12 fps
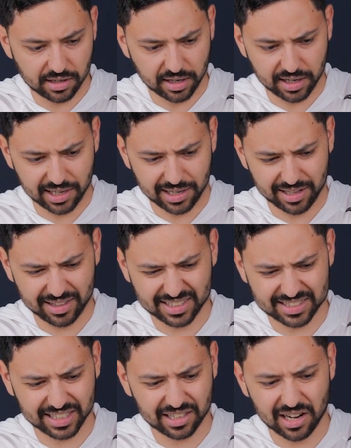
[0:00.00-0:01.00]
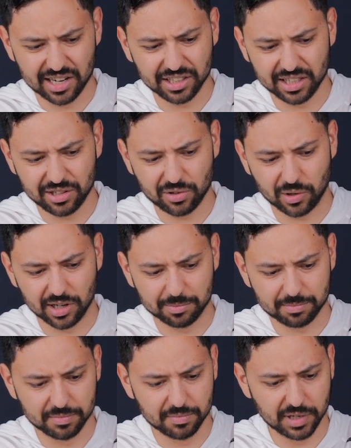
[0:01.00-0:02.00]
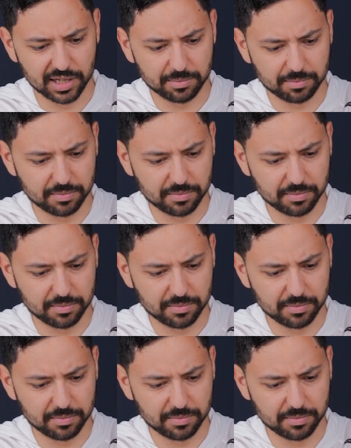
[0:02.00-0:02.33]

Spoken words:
I think it's like an onion or I